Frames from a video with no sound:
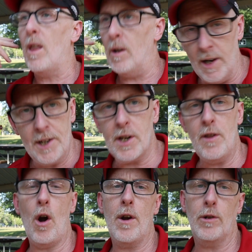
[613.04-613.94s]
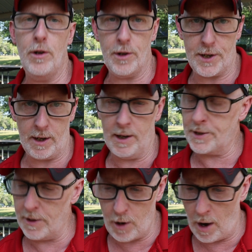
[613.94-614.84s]
listen to the article yourself,
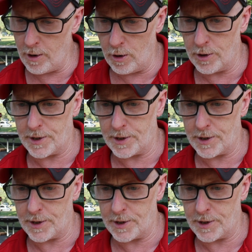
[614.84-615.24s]
listen to the audio